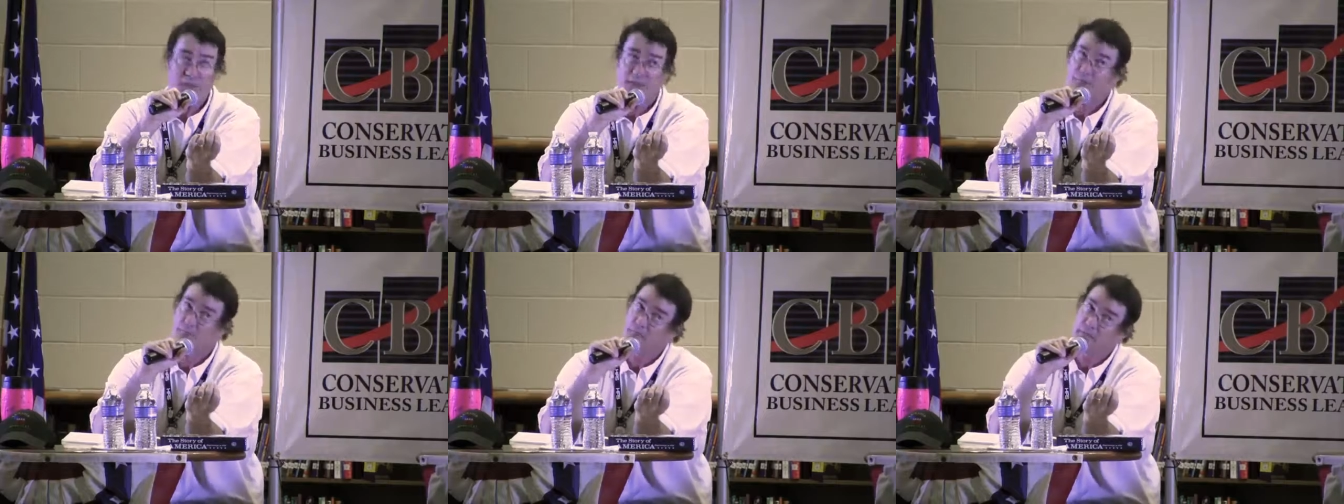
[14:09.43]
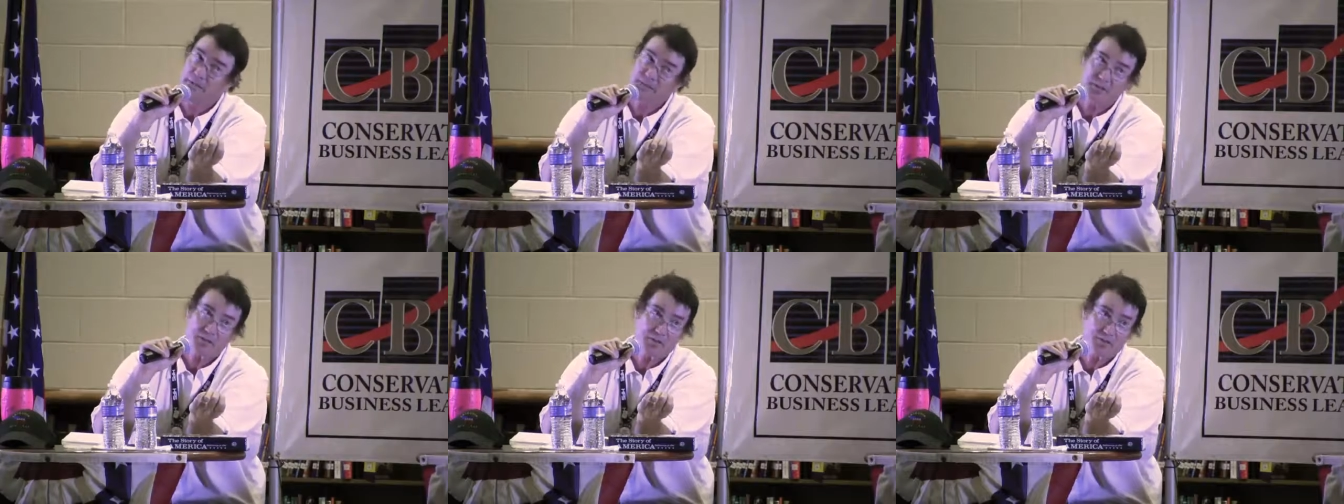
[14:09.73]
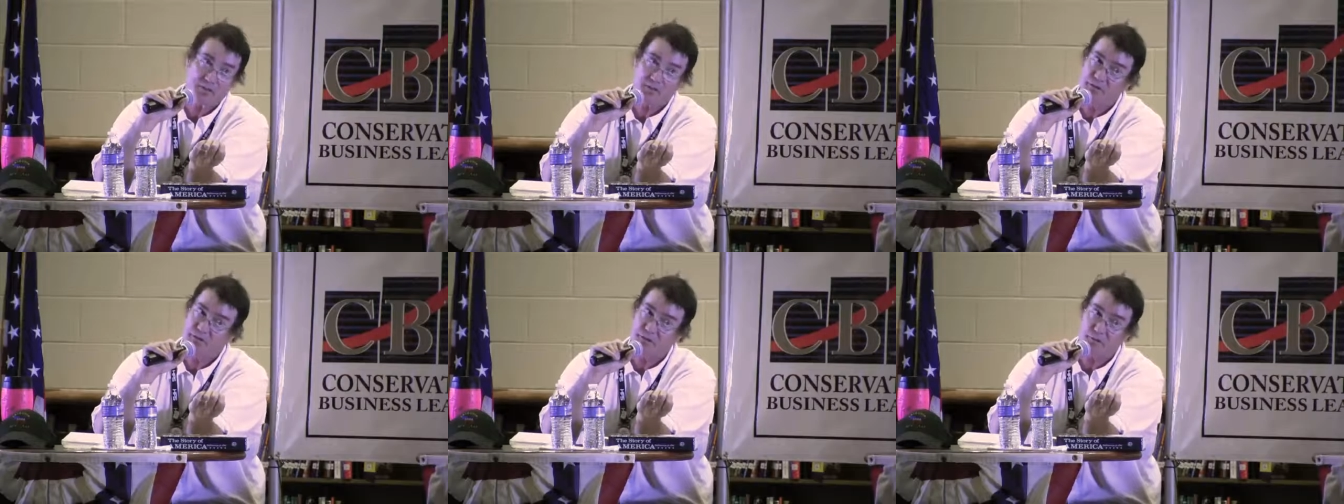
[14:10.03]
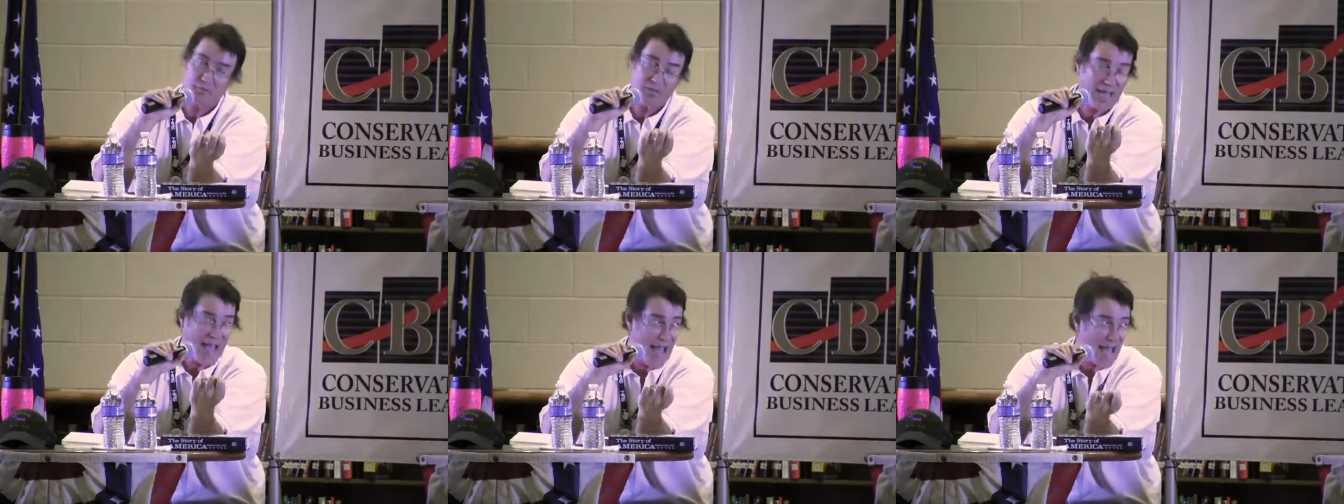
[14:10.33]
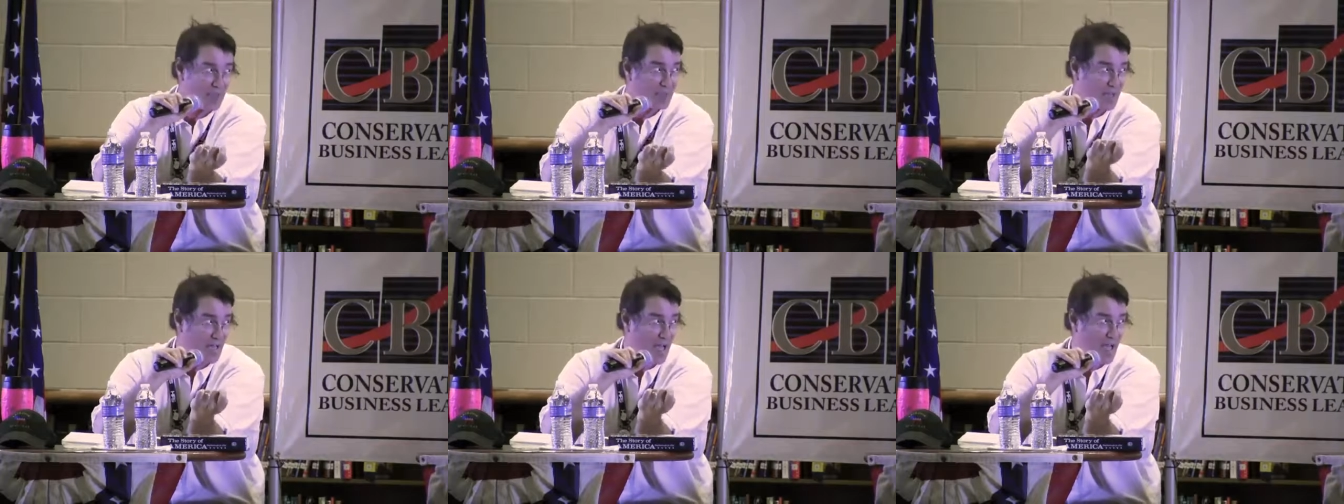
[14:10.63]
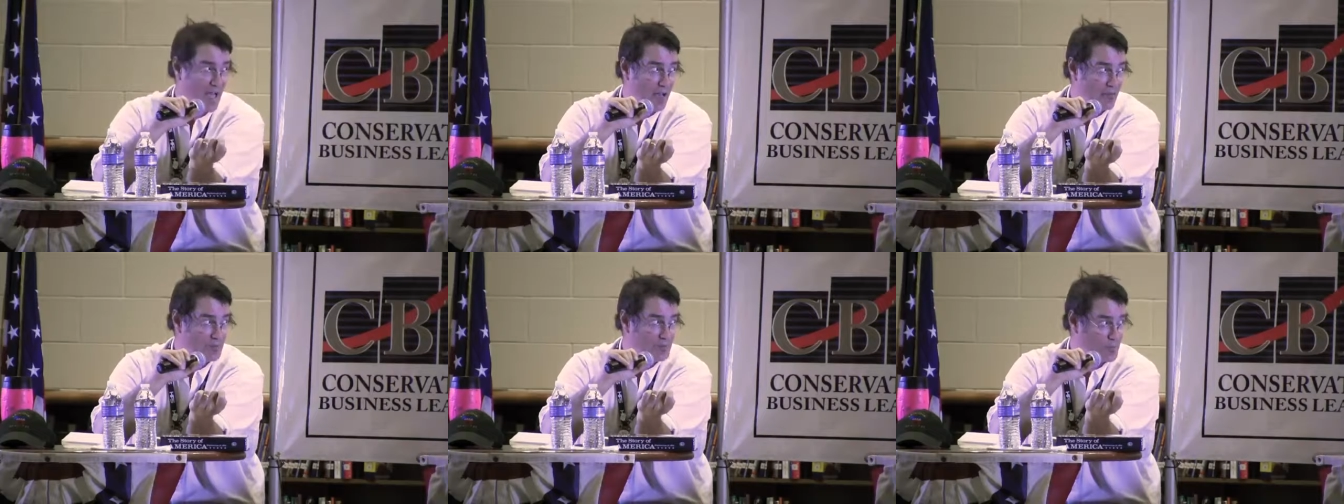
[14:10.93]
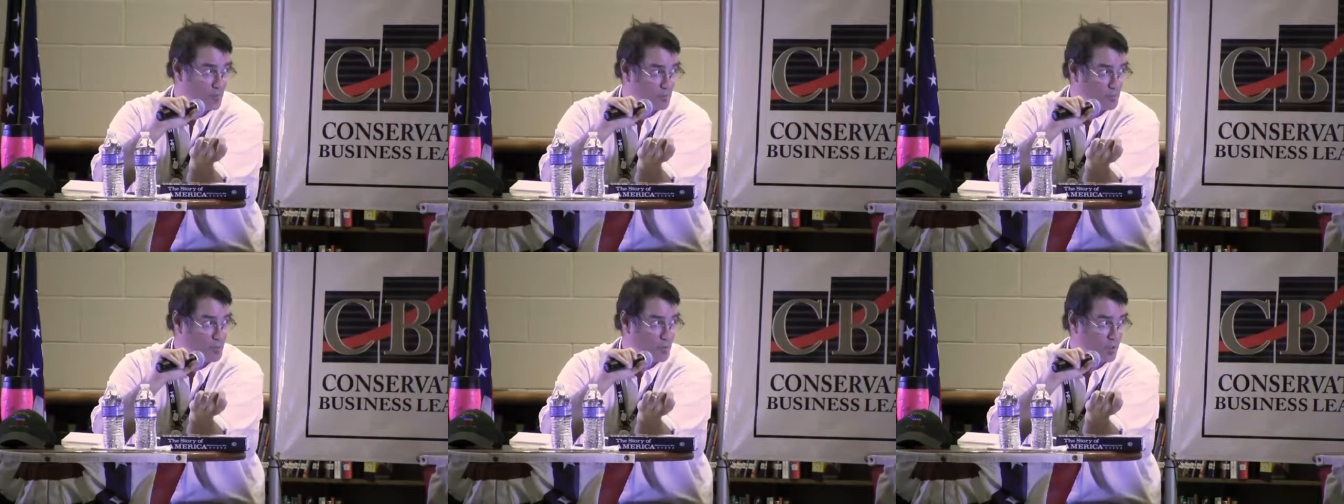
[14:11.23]
but Mister Crozier, we have to have
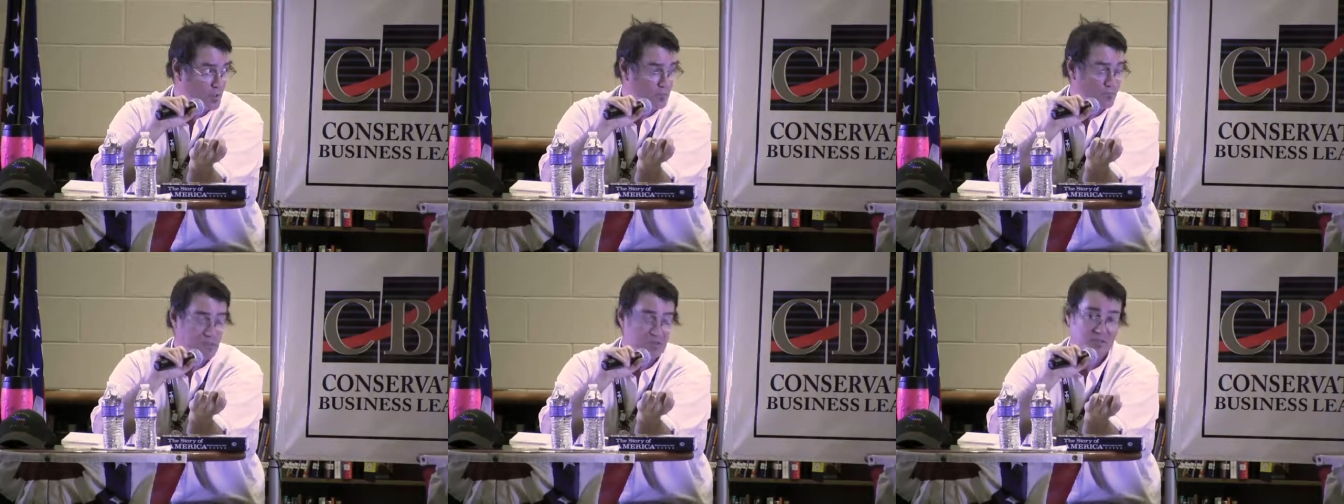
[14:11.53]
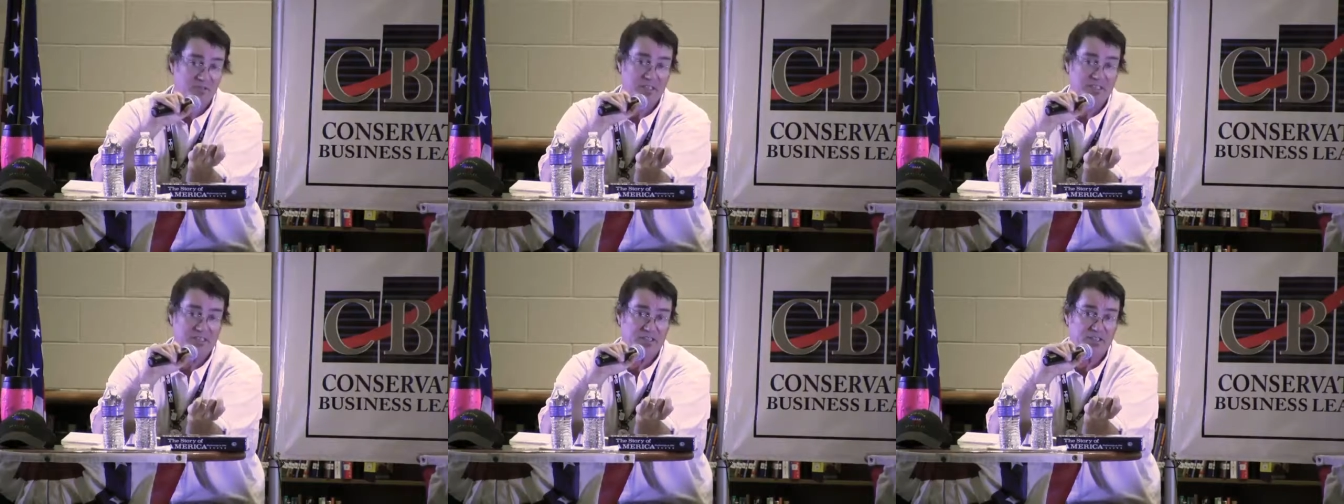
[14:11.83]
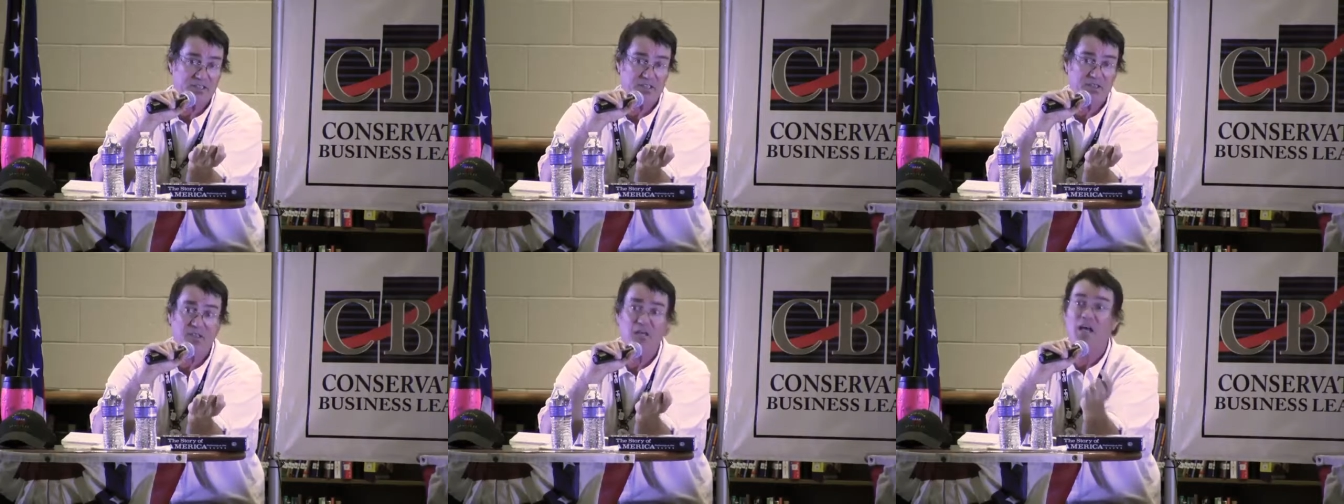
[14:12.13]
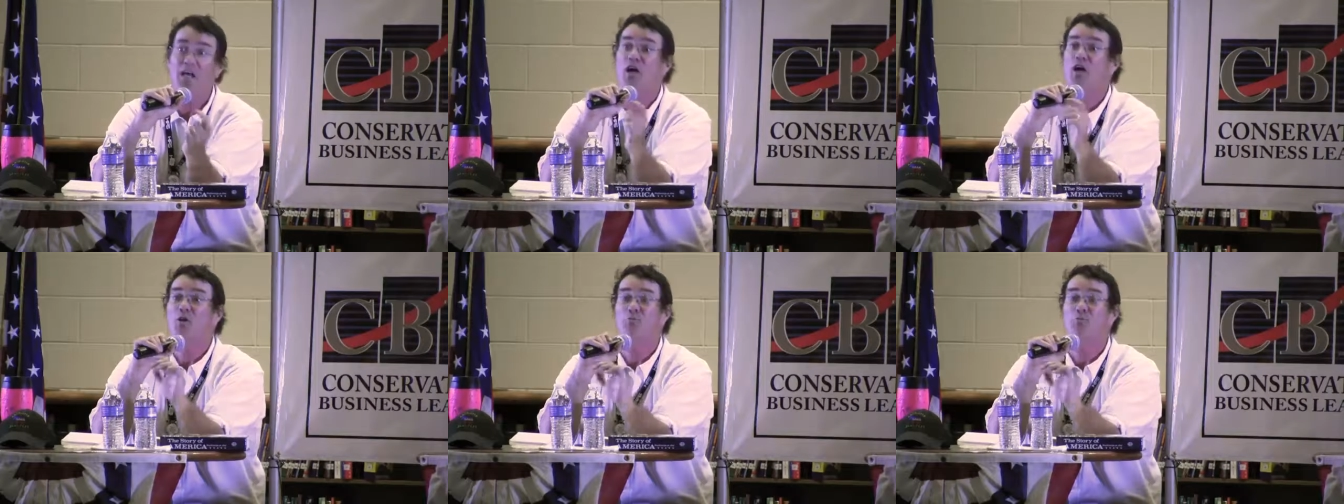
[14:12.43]
some sort of restrictions.